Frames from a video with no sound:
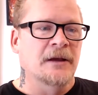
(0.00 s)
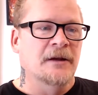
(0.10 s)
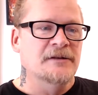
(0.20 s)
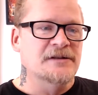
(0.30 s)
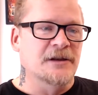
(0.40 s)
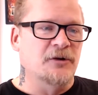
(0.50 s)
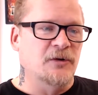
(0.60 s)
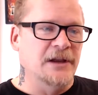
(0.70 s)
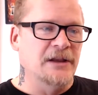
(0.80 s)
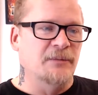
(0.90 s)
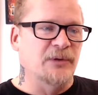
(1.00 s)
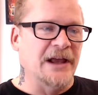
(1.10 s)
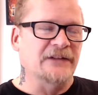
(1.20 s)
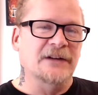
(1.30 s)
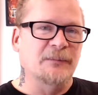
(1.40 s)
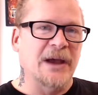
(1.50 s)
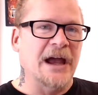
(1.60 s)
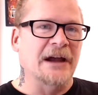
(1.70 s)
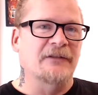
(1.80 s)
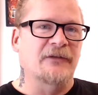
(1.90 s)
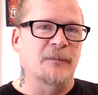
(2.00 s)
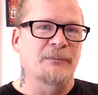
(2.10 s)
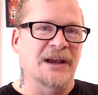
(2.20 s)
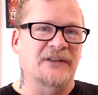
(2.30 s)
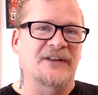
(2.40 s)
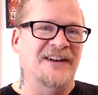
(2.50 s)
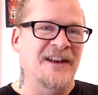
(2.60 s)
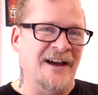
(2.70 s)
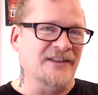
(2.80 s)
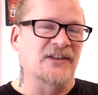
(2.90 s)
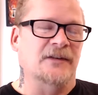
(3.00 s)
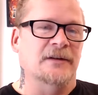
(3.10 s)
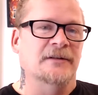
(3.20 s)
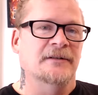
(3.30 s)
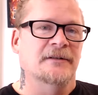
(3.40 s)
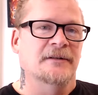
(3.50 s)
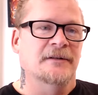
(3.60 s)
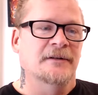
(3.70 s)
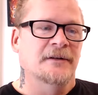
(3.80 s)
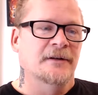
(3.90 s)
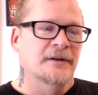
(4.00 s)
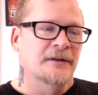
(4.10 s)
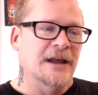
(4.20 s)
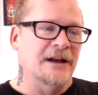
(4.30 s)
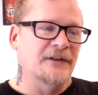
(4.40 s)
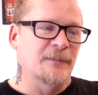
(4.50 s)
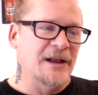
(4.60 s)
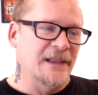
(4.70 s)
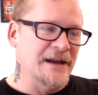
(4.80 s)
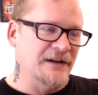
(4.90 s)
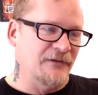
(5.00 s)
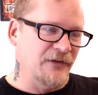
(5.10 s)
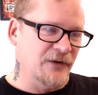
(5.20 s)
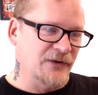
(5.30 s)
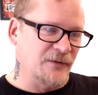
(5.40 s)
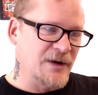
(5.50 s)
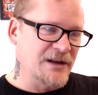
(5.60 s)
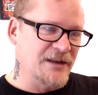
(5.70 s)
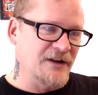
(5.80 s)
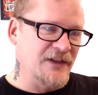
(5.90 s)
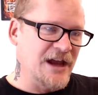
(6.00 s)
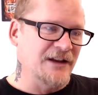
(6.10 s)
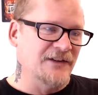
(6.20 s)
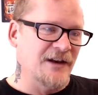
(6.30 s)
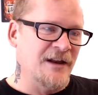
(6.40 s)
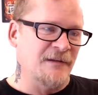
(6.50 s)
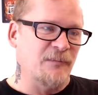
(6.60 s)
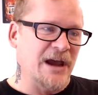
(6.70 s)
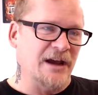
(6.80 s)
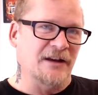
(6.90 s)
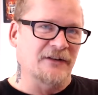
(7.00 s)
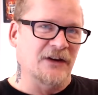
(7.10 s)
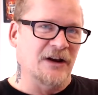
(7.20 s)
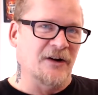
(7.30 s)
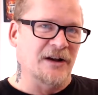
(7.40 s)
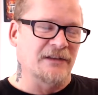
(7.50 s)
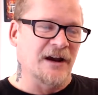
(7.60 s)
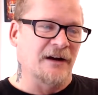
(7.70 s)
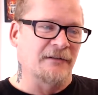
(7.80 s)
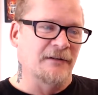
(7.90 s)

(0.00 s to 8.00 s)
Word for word: It's literally the plastic bag from mixed nuts. That is my light diffuser right there. That is a nut bag you're seeing right there.